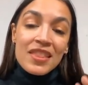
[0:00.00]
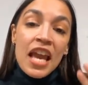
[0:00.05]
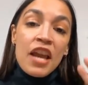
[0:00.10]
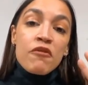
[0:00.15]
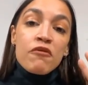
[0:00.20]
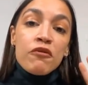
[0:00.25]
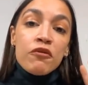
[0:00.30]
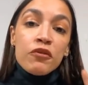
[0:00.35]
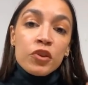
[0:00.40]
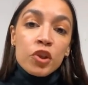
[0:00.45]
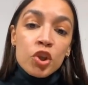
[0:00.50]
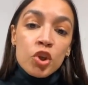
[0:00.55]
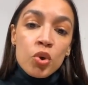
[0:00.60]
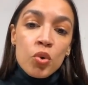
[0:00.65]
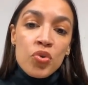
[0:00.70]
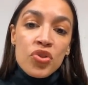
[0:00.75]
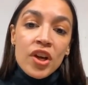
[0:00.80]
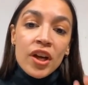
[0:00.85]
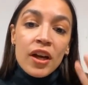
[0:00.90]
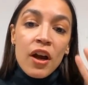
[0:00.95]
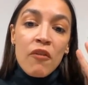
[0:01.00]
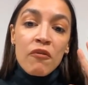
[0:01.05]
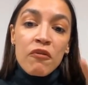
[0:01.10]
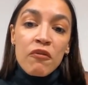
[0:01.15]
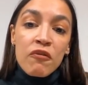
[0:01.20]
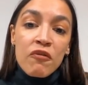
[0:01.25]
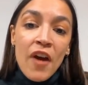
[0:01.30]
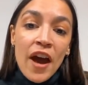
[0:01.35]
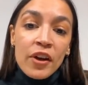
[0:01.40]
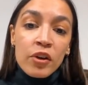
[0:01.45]
They flew the
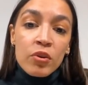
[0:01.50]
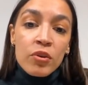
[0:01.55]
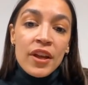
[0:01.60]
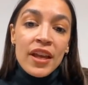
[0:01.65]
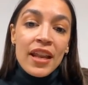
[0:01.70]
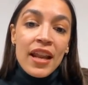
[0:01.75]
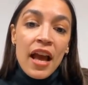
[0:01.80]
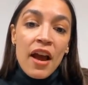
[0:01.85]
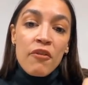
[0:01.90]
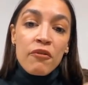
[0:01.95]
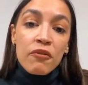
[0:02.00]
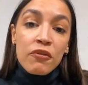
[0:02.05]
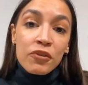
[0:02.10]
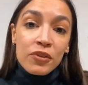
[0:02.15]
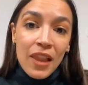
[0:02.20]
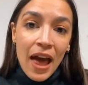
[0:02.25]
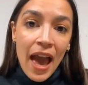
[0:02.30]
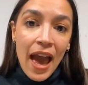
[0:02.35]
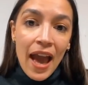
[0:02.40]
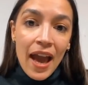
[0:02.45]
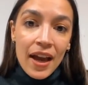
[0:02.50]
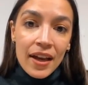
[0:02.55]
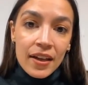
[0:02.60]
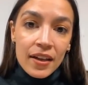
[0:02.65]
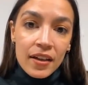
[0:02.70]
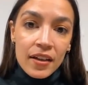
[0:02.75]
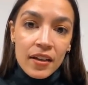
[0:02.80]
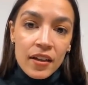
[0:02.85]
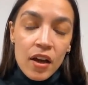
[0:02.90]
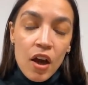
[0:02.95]
Confederate flag